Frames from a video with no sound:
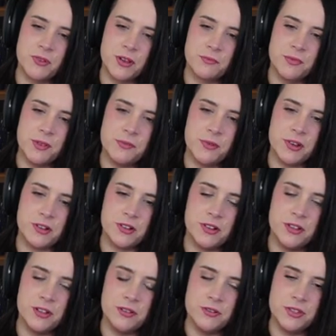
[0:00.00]
rugby ball
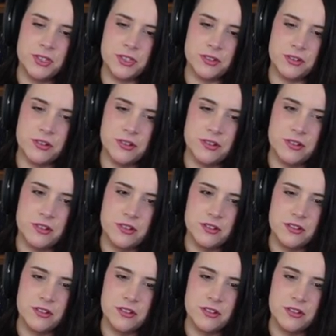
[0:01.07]
closer.